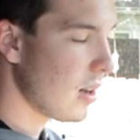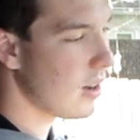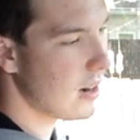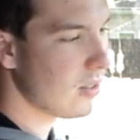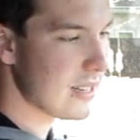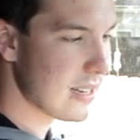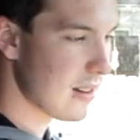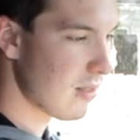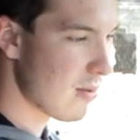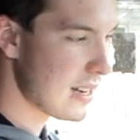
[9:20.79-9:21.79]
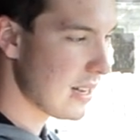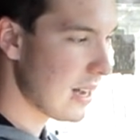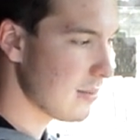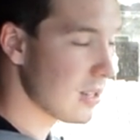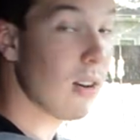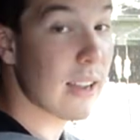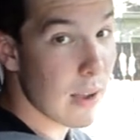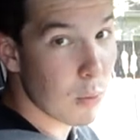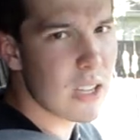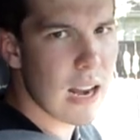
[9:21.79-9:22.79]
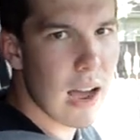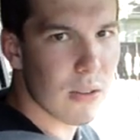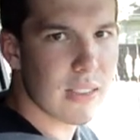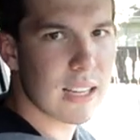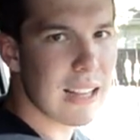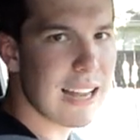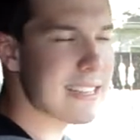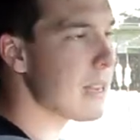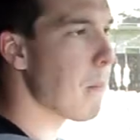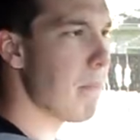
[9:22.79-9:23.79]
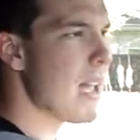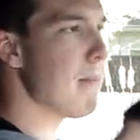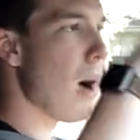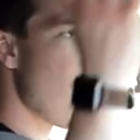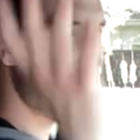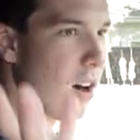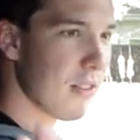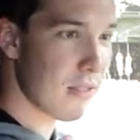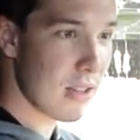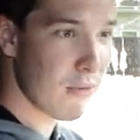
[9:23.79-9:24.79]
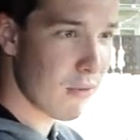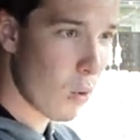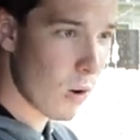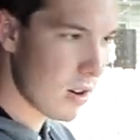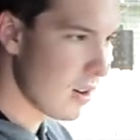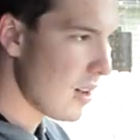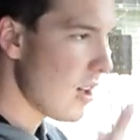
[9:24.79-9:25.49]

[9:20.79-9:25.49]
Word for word: Oh, I only did it three times. Okay, well, you know, the classic bing bong of the Ford,